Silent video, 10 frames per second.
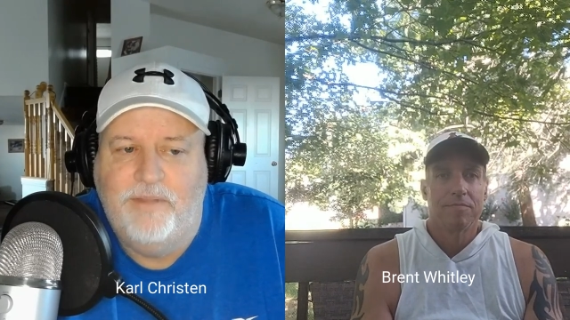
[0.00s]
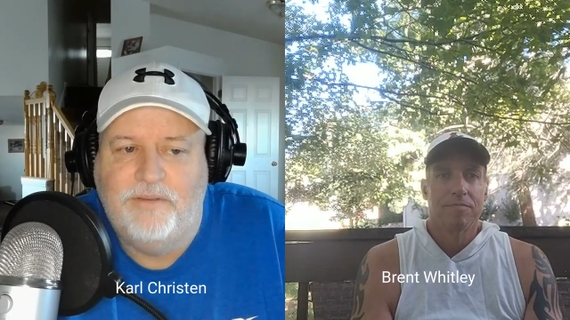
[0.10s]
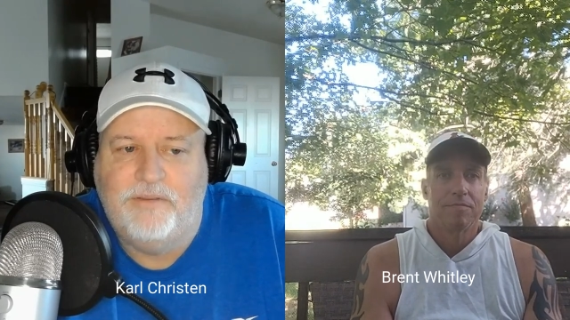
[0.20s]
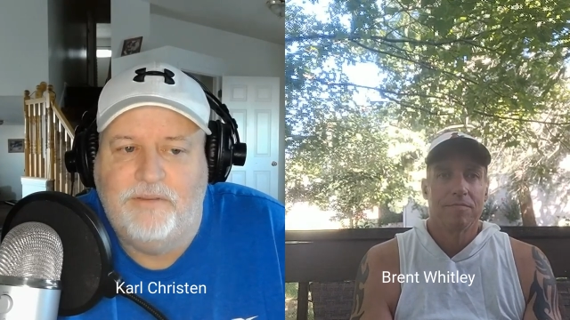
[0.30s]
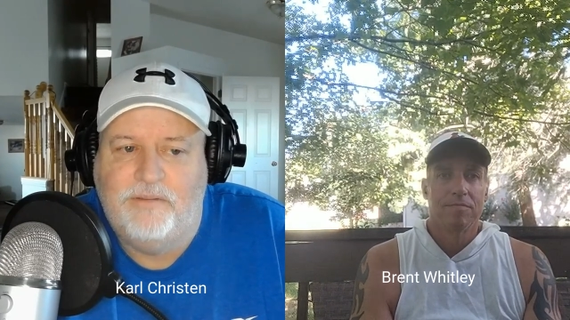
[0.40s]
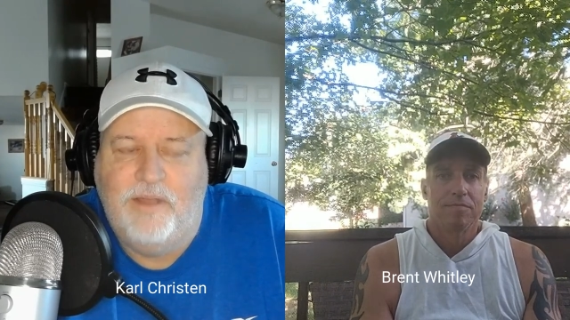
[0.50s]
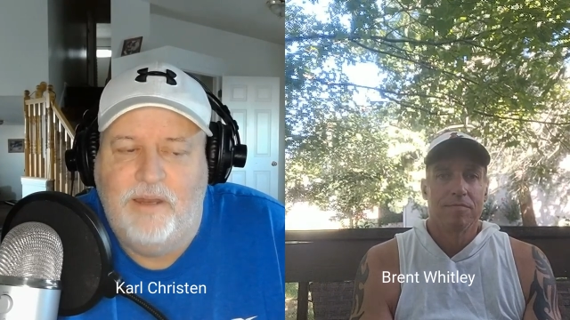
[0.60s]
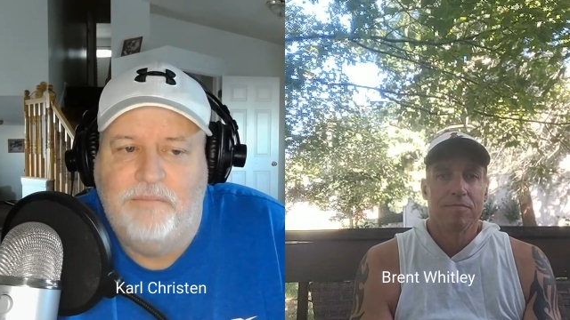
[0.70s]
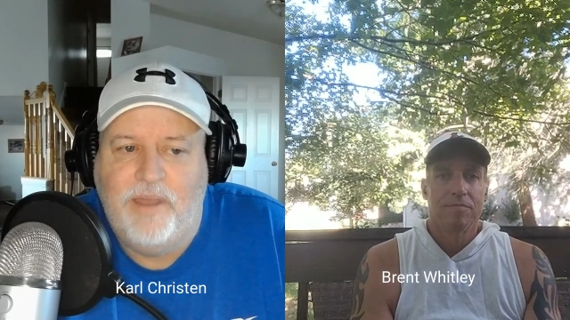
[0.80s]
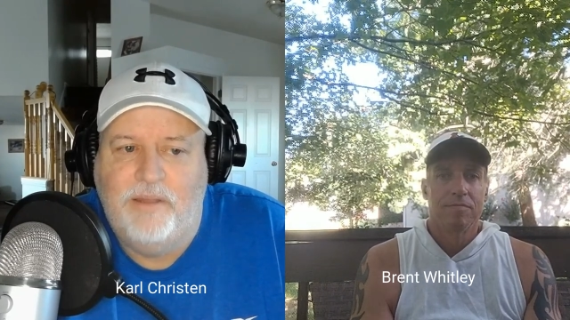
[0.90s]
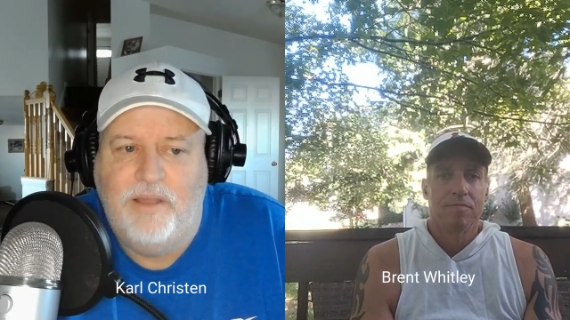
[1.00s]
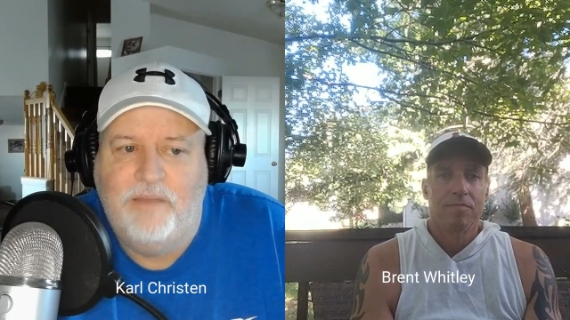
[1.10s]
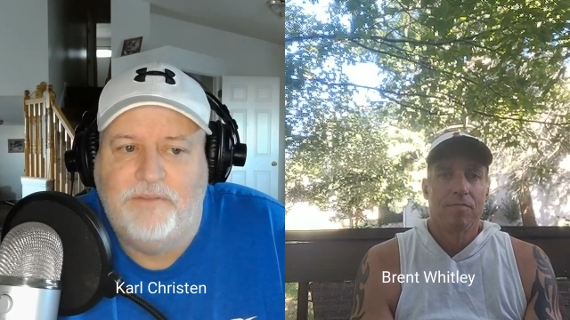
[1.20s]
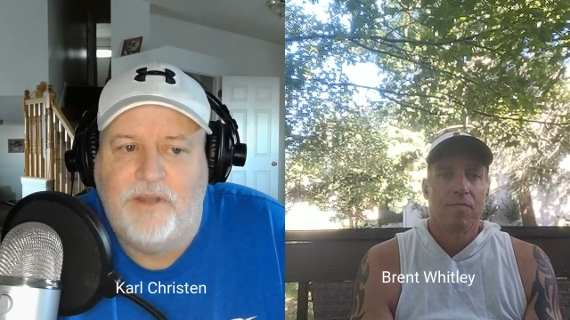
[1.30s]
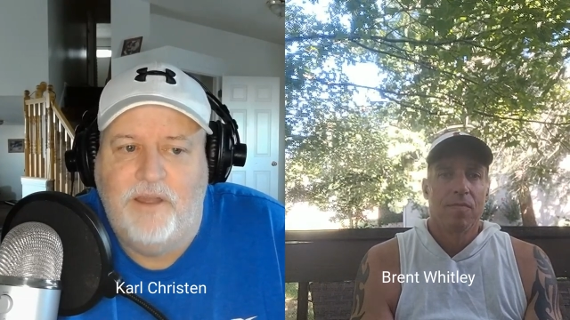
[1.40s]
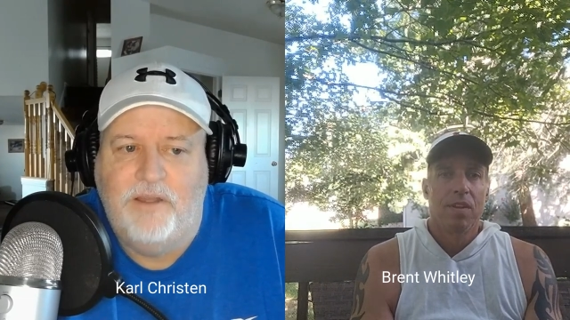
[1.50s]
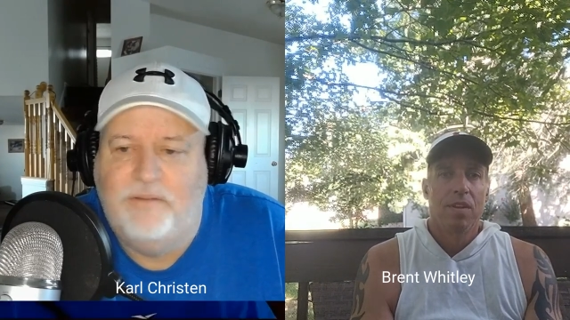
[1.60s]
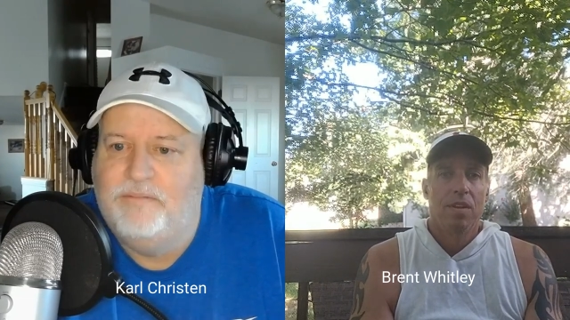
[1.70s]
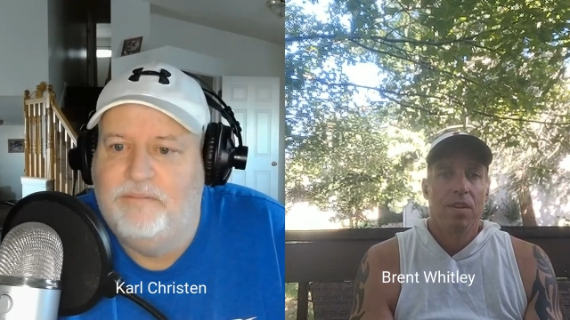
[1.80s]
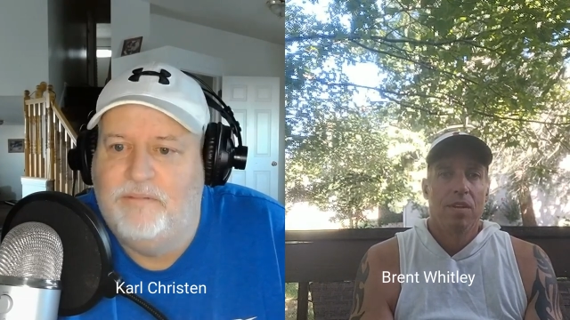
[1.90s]
Speaker 1: it's not a bad
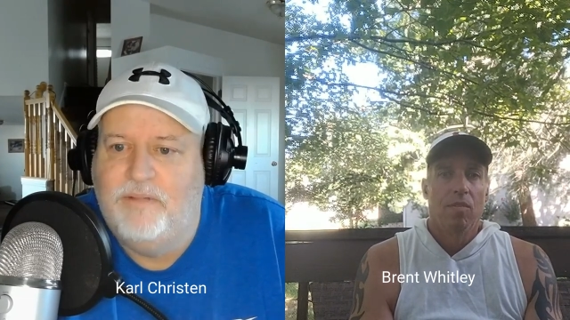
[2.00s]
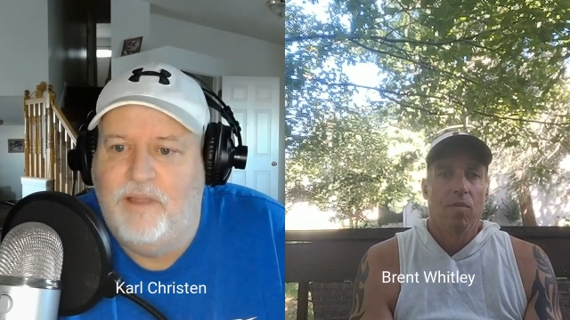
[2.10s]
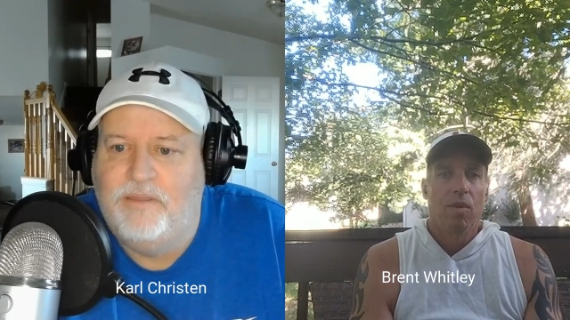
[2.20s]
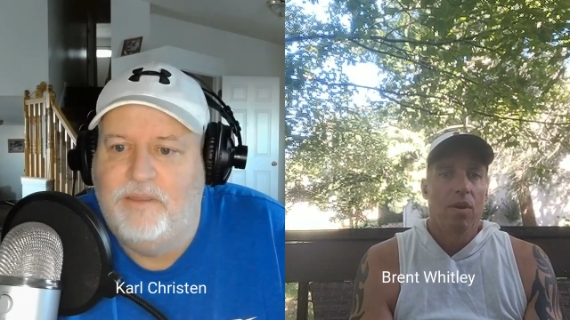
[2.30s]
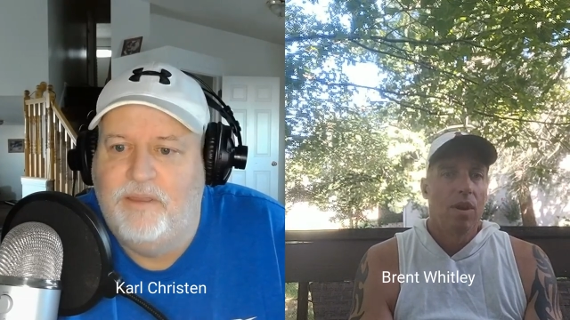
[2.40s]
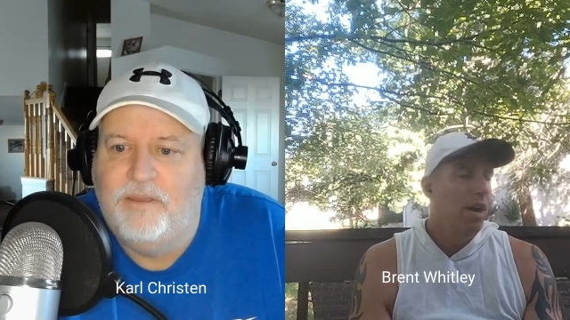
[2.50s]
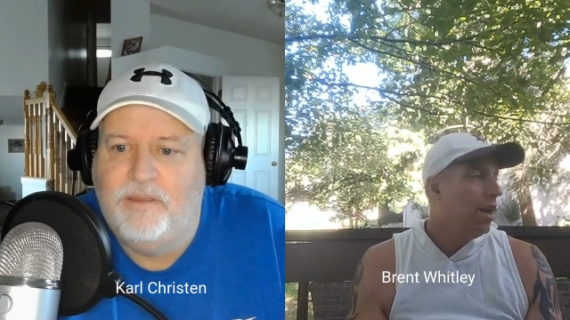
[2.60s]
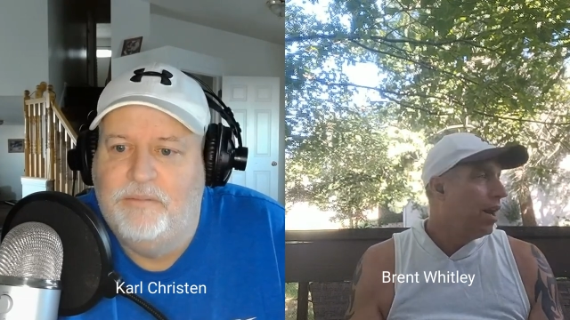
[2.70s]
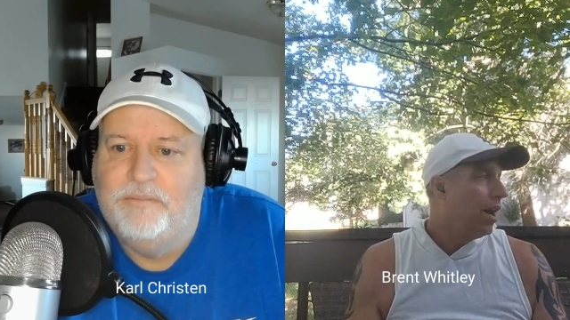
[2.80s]
lifestyle, I think. Well,